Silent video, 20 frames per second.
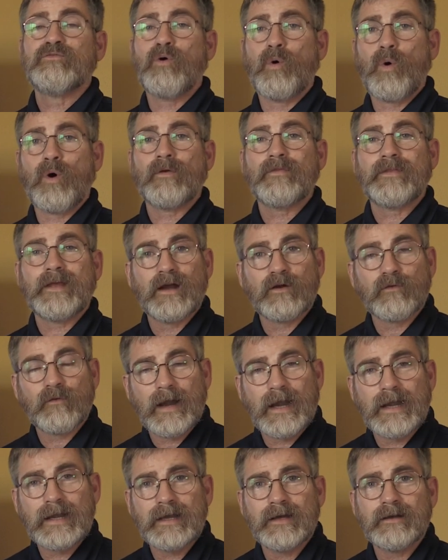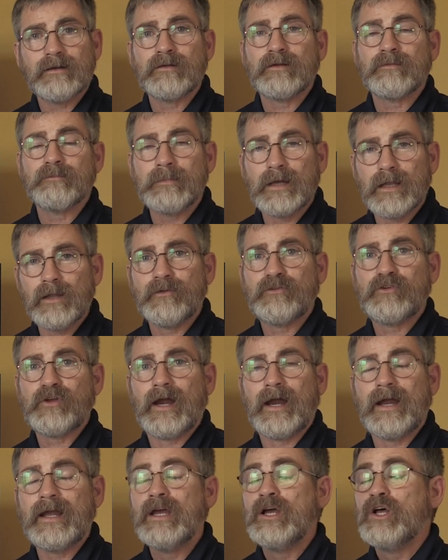for the Iranian
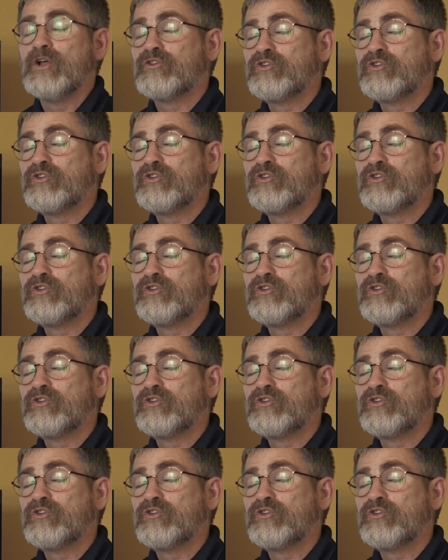military